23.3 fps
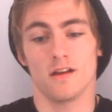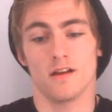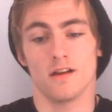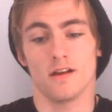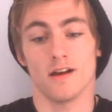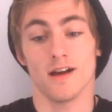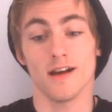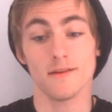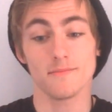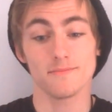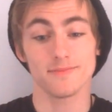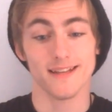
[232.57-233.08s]

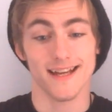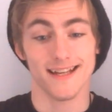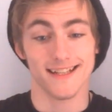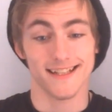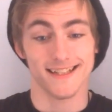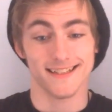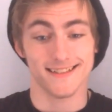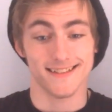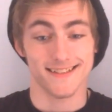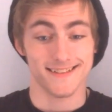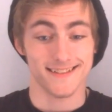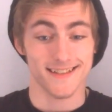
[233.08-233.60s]
I am
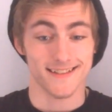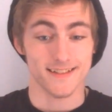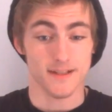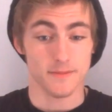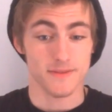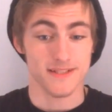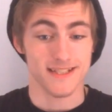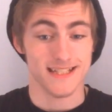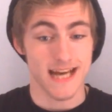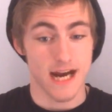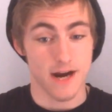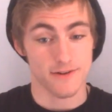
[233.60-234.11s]
planning to set up
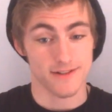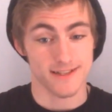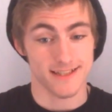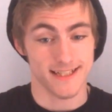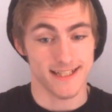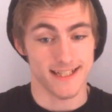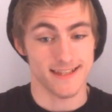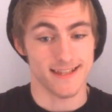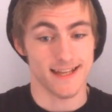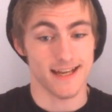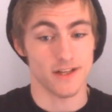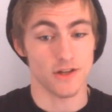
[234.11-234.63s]
a
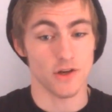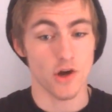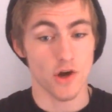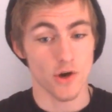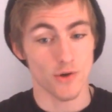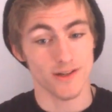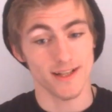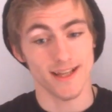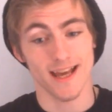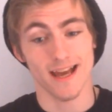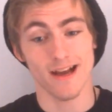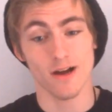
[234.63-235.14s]
charity that not
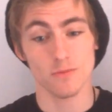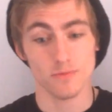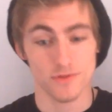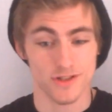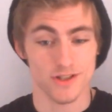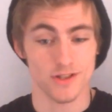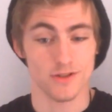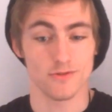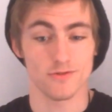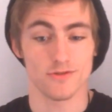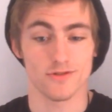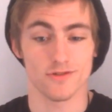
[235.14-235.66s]
only helps
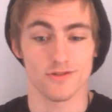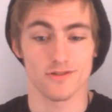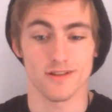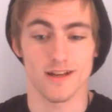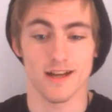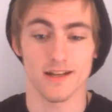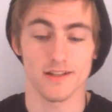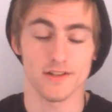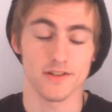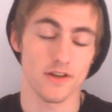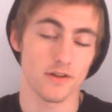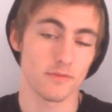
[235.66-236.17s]
children
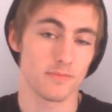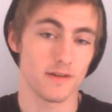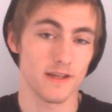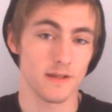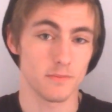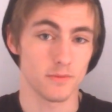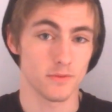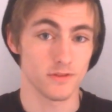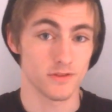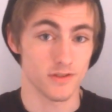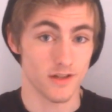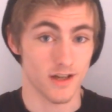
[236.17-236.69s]
and young
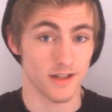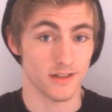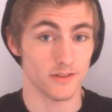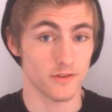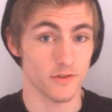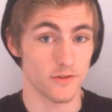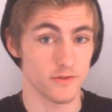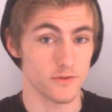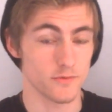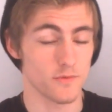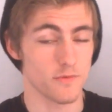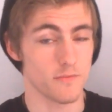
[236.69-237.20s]
people
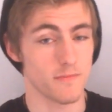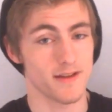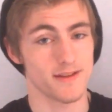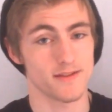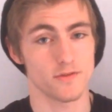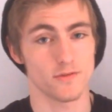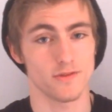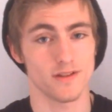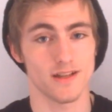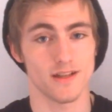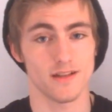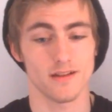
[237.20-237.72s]
diagnosed with
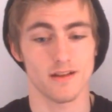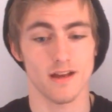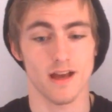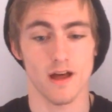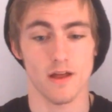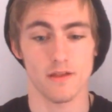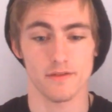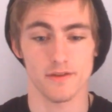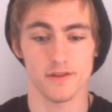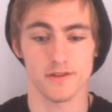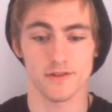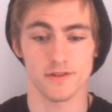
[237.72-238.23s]
mental
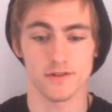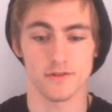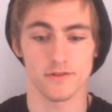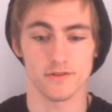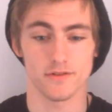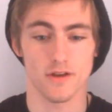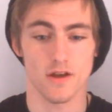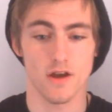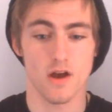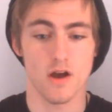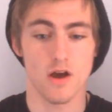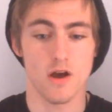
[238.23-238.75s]
health issues,
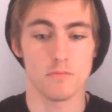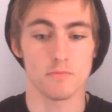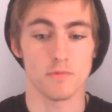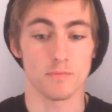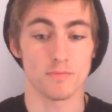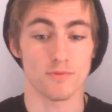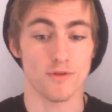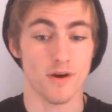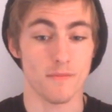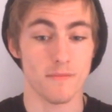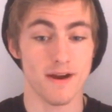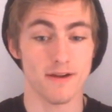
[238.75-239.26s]
but
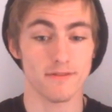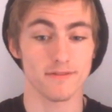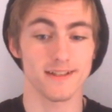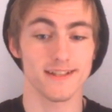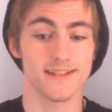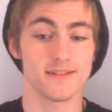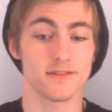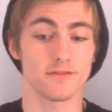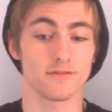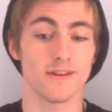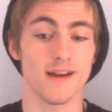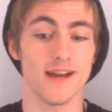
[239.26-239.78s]
primarily
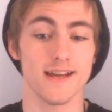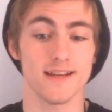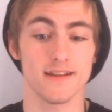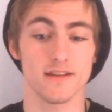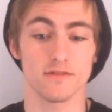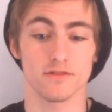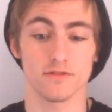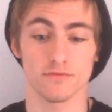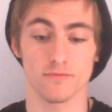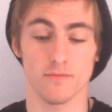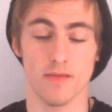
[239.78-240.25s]
to raise